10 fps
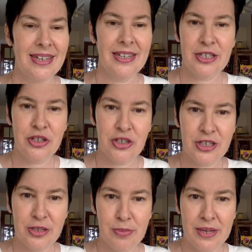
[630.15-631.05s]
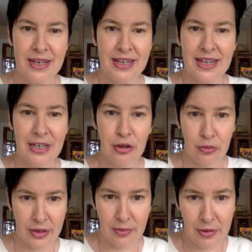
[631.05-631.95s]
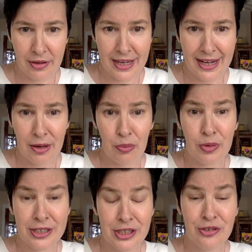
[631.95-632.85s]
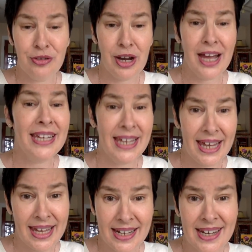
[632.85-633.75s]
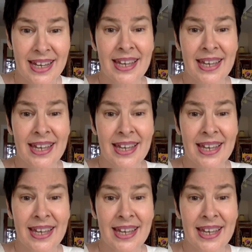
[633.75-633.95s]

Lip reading: It's just been incredible, and I want to again